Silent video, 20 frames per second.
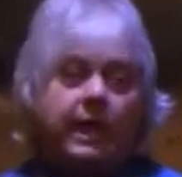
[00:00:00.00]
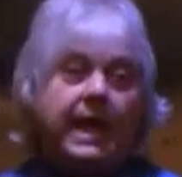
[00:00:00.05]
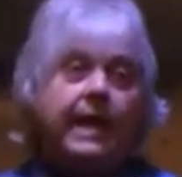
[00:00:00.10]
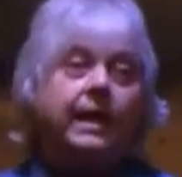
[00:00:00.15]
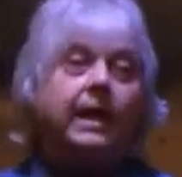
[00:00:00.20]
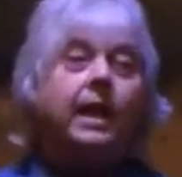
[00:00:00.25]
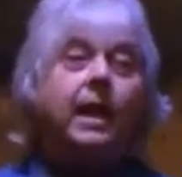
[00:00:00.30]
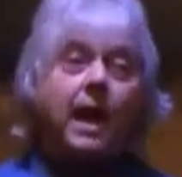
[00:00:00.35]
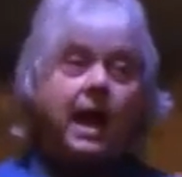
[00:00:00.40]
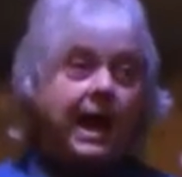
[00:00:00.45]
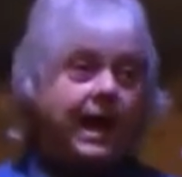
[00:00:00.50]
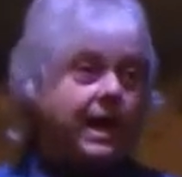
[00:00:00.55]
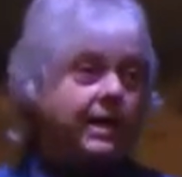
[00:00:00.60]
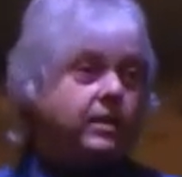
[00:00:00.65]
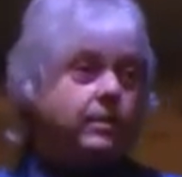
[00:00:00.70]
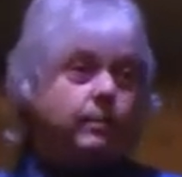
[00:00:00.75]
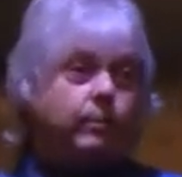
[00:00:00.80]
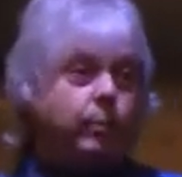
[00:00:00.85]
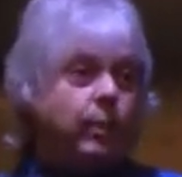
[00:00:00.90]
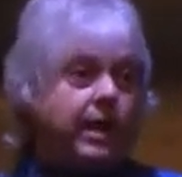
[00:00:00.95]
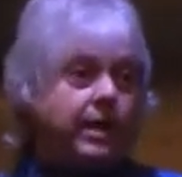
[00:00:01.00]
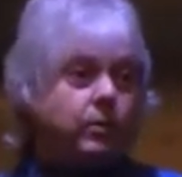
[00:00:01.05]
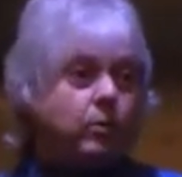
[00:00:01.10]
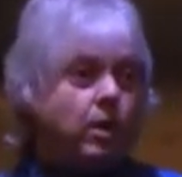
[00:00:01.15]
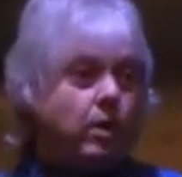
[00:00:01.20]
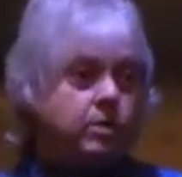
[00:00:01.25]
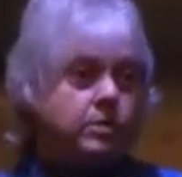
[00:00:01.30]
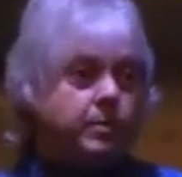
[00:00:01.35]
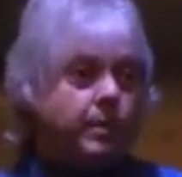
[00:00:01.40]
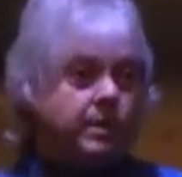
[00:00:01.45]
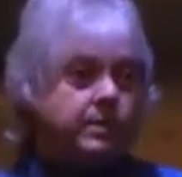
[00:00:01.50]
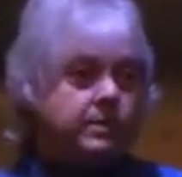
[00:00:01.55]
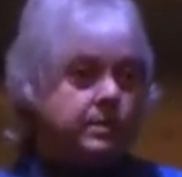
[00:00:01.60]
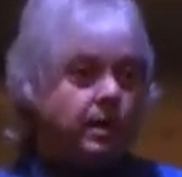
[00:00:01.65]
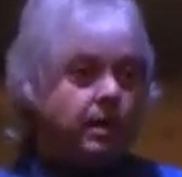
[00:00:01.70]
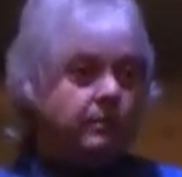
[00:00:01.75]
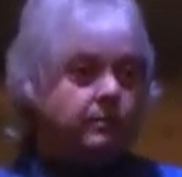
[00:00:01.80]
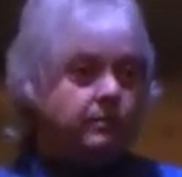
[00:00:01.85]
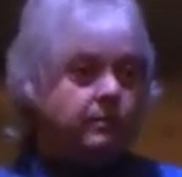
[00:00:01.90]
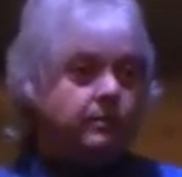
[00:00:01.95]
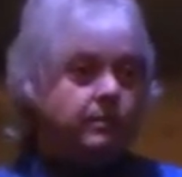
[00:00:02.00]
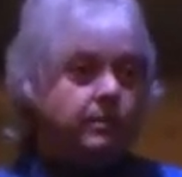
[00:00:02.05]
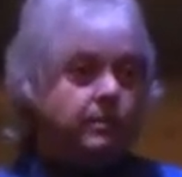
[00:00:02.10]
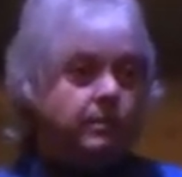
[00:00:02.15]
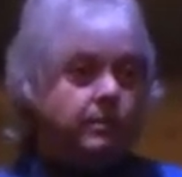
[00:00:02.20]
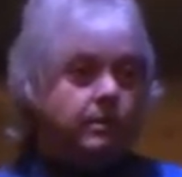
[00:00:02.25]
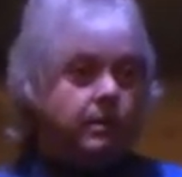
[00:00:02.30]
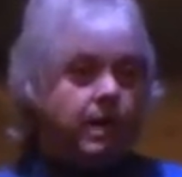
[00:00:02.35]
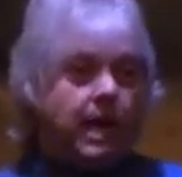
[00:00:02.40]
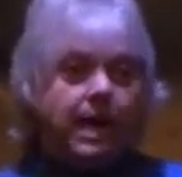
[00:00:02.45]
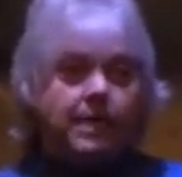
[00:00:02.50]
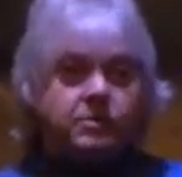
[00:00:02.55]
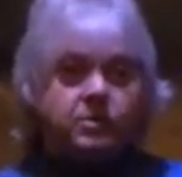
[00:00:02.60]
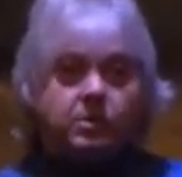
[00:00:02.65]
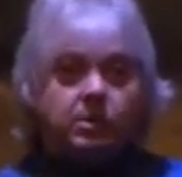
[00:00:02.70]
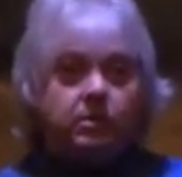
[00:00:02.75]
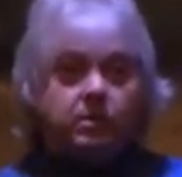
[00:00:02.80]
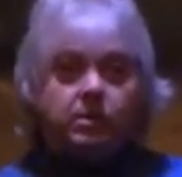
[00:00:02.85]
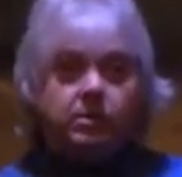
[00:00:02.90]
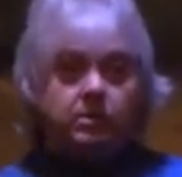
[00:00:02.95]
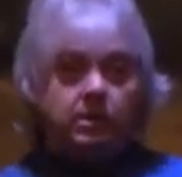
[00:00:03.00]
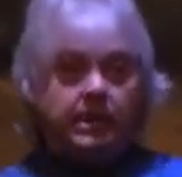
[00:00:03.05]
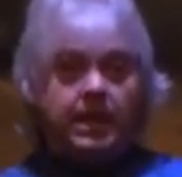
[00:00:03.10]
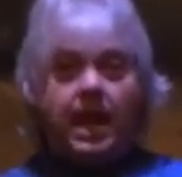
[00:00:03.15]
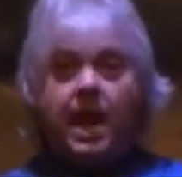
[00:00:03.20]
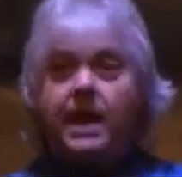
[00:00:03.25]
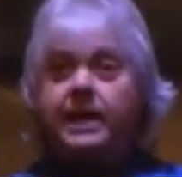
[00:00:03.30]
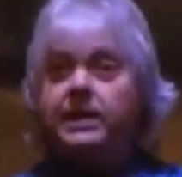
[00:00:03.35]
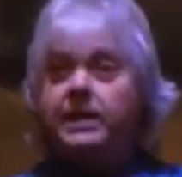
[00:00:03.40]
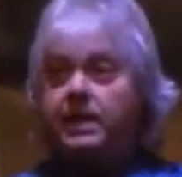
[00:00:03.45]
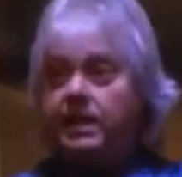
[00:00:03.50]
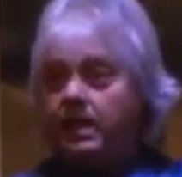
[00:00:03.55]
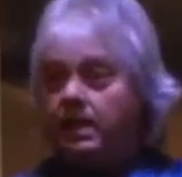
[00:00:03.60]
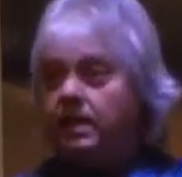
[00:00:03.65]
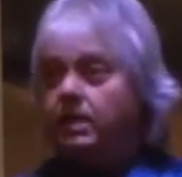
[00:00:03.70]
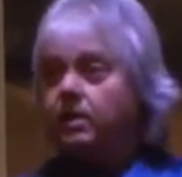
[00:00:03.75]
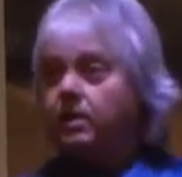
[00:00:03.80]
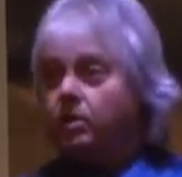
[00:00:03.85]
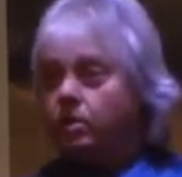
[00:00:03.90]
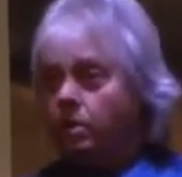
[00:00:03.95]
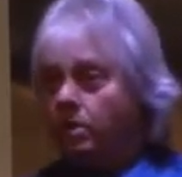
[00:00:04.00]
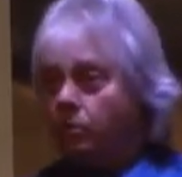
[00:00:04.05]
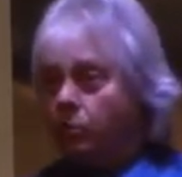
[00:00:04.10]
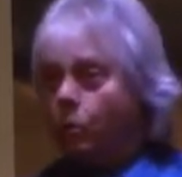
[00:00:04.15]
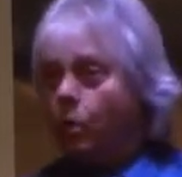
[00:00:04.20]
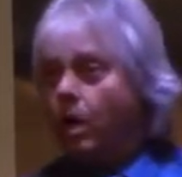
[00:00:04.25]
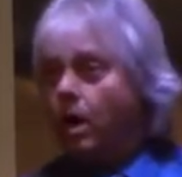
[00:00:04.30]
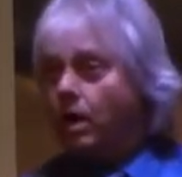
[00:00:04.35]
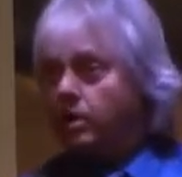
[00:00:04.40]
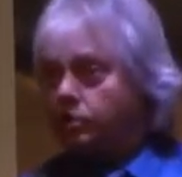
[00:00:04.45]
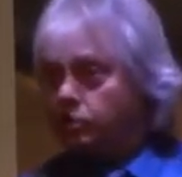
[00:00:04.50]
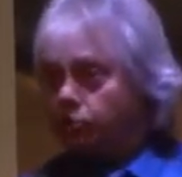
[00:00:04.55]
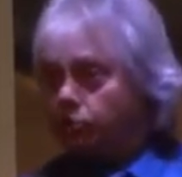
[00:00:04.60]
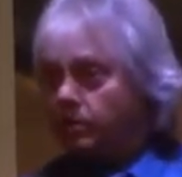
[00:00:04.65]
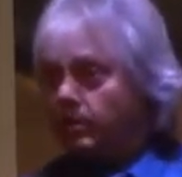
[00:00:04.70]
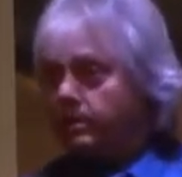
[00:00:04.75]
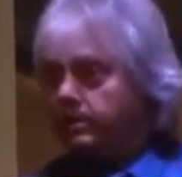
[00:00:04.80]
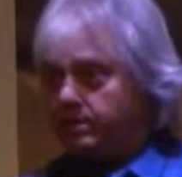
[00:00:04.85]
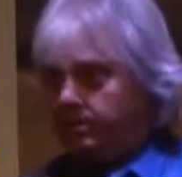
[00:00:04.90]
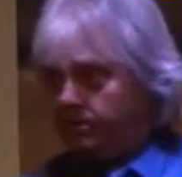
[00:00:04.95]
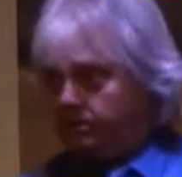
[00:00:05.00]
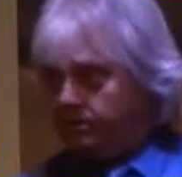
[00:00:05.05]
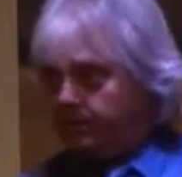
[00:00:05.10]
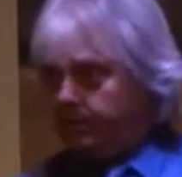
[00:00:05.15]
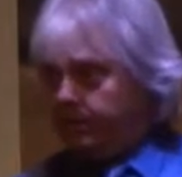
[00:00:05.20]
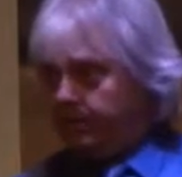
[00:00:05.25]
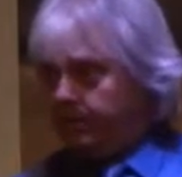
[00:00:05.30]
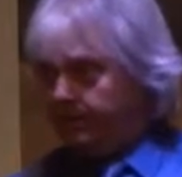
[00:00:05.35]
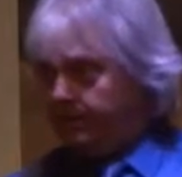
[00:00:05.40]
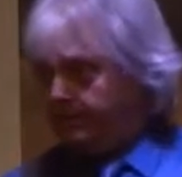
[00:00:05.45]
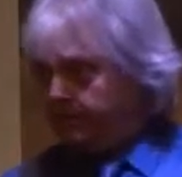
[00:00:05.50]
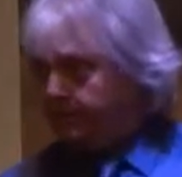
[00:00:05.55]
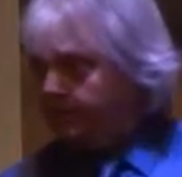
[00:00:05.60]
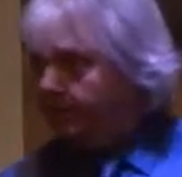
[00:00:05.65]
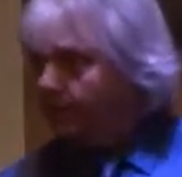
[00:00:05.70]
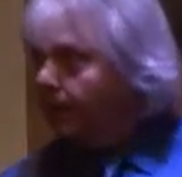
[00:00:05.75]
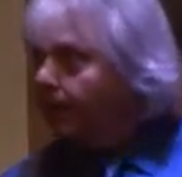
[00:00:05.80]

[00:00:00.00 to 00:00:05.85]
And I had to brainwash myself. Absolutely. I needed a good wash, rinse, and repeat.